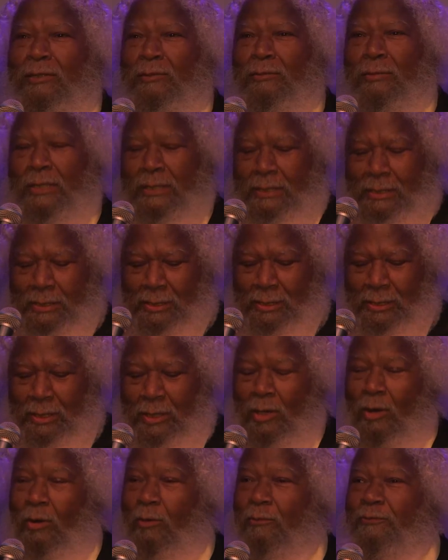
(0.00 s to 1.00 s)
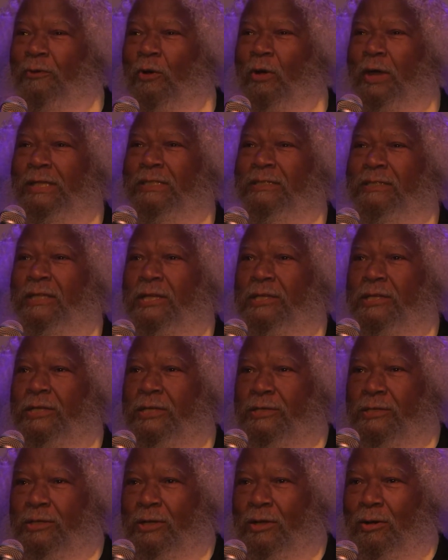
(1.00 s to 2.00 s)
to me. You know, 46
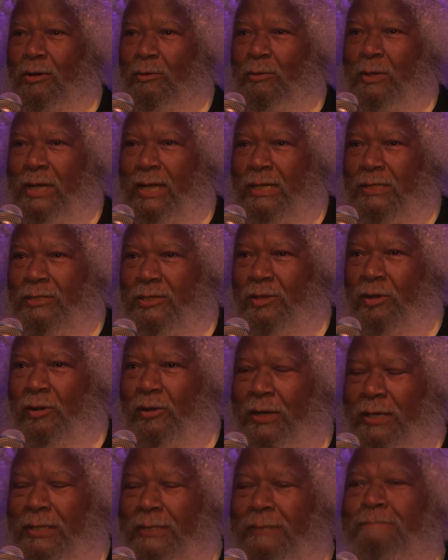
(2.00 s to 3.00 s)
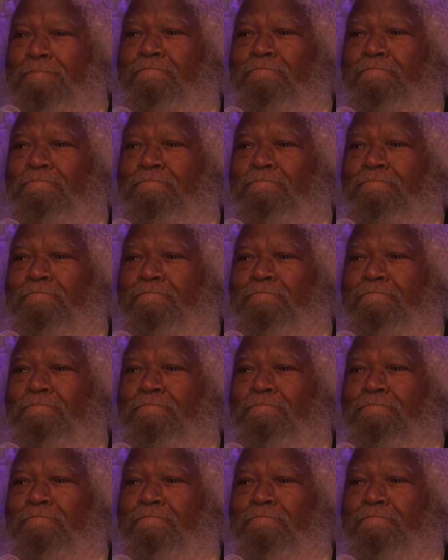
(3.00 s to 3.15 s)
years ago when I started,